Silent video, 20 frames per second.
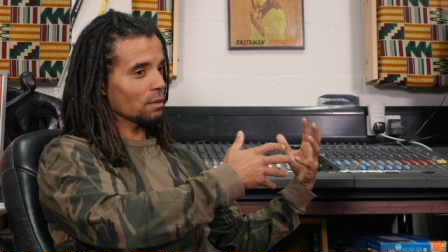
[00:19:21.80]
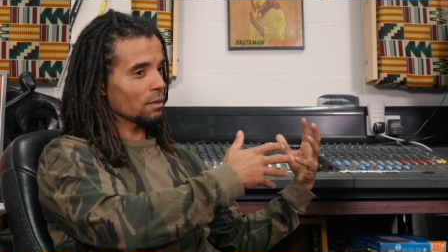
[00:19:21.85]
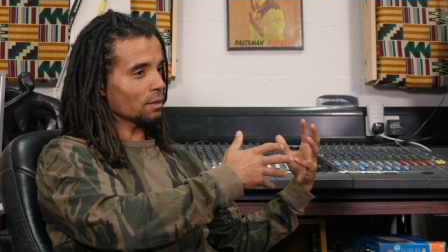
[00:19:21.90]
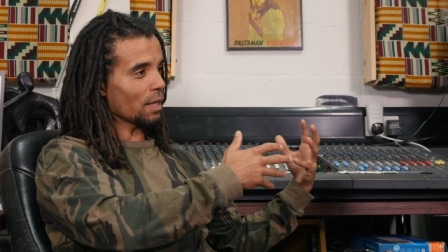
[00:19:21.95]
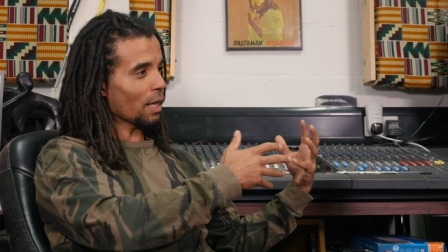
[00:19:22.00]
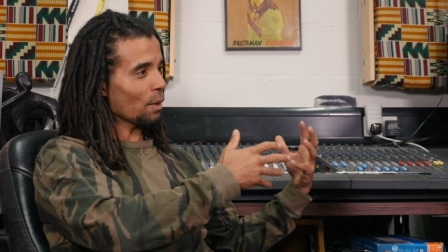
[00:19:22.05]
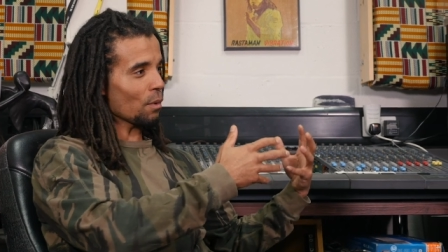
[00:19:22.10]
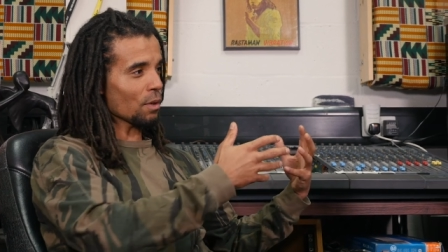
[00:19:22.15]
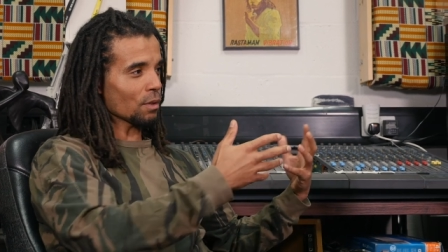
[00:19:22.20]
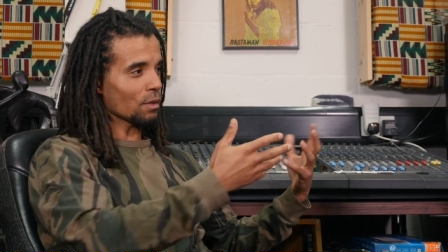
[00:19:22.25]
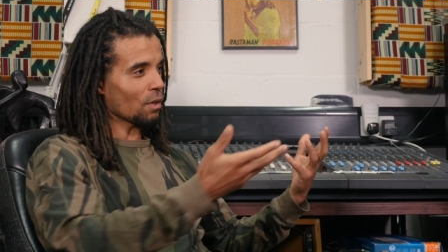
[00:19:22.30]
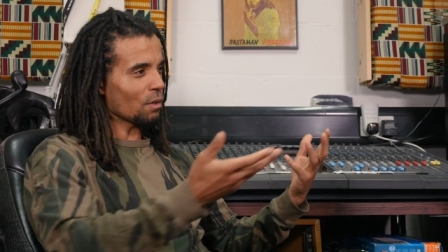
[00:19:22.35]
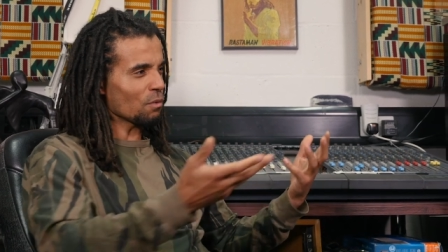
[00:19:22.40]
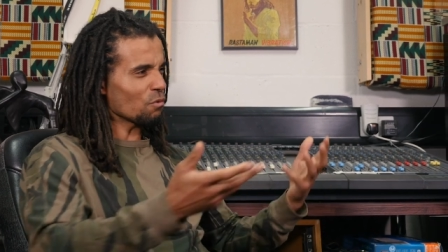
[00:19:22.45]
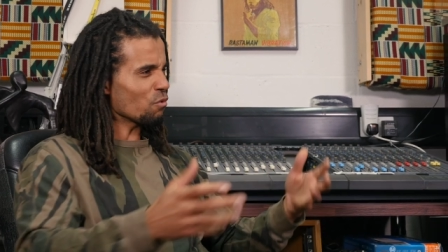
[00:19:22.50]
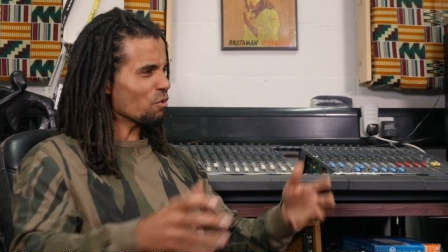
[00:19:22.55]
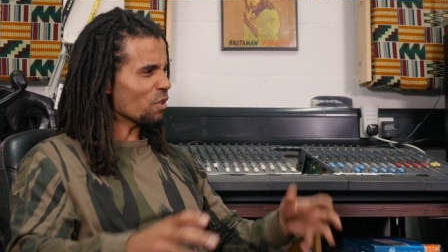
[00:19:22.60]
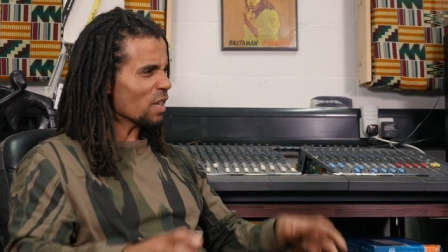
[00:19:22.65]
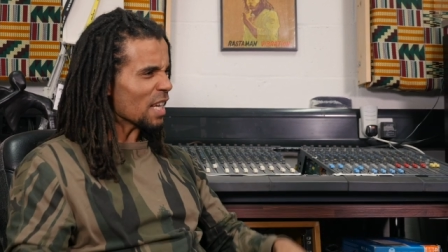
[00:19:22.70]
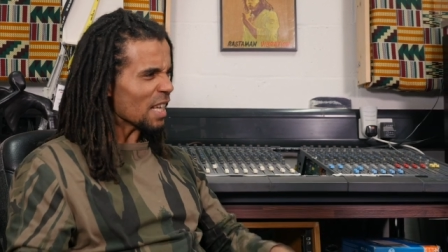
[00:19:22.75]
They were not
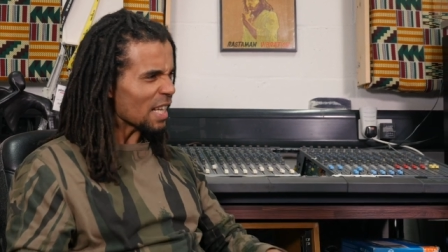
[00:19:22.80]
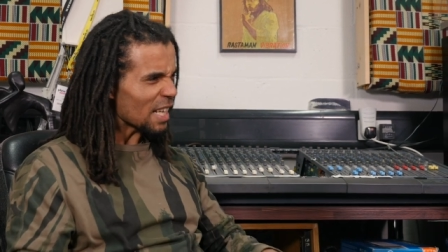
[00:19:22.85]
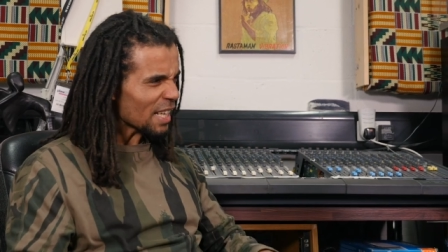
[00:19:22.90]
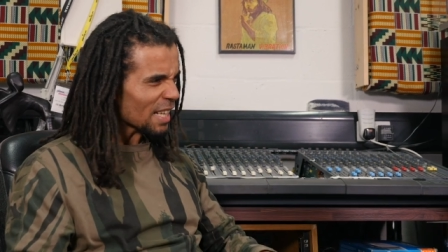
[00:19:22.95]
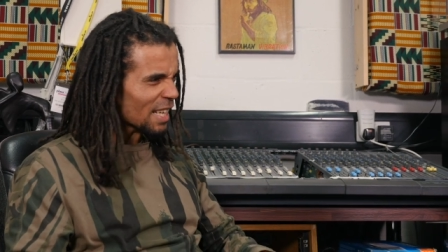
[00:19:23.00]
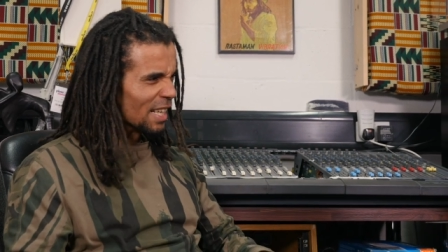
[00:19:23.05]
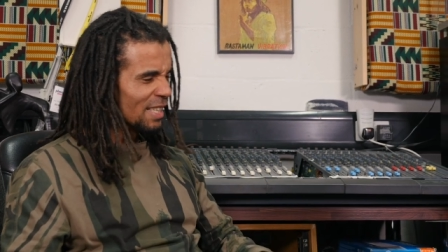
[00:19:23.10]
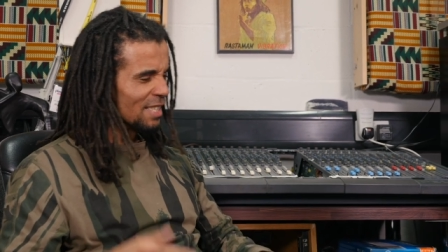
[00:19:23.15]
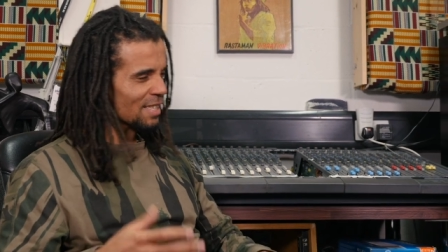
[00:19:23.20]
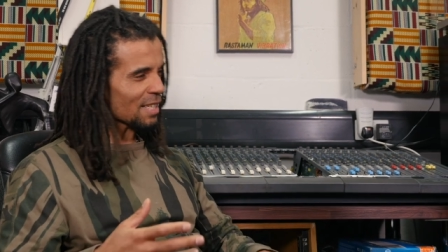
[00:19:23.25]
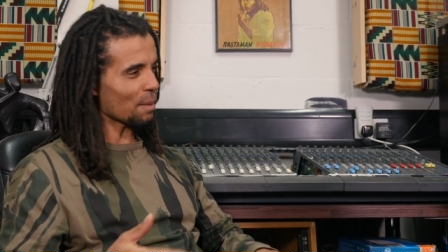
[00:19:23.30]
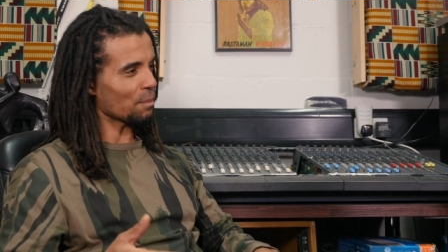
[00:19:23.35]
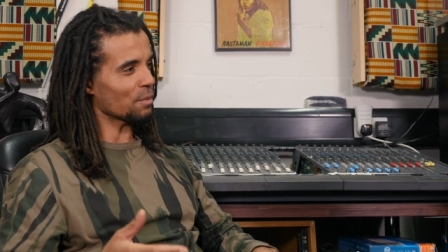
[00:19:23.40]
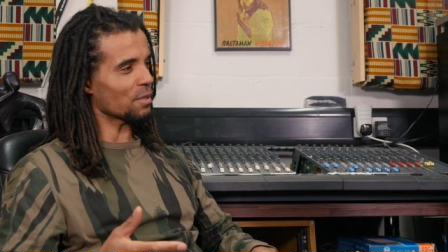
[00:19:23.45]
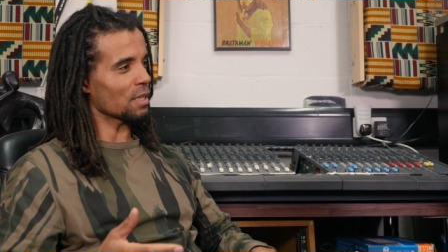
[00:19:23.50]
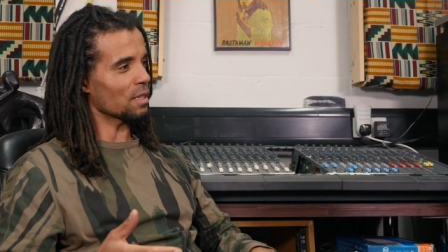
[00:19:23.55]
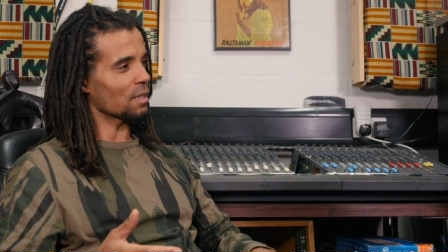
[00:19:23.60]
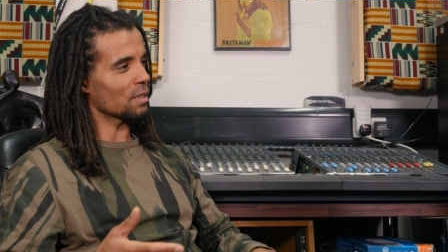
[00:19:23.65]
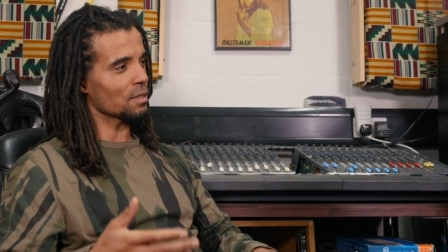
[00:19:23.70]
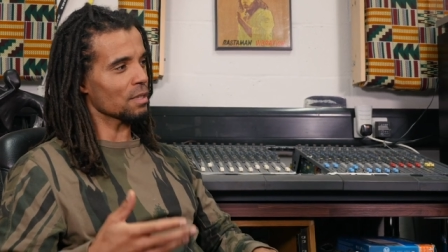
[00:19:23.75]
really
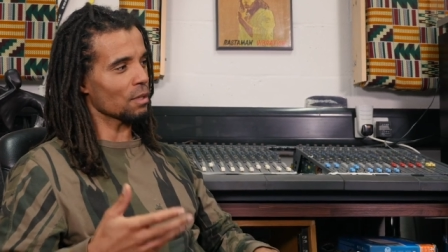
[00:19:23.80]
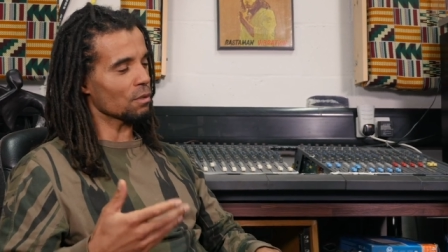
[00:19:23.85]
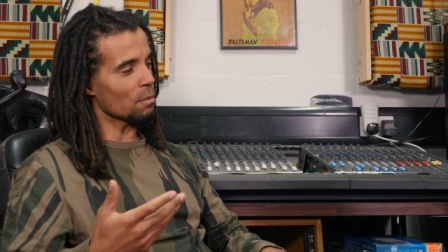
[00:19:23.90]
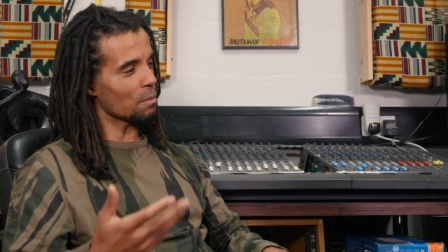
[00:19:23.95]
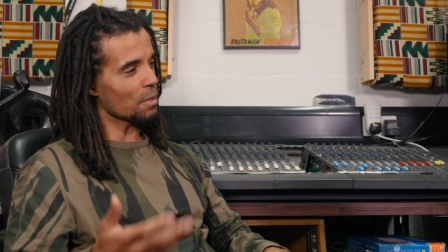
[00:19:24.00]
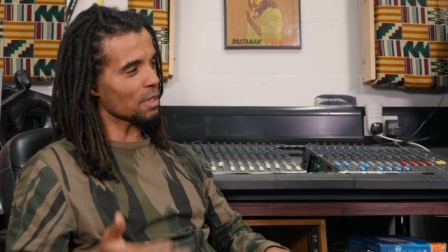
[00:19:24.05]
accepted until the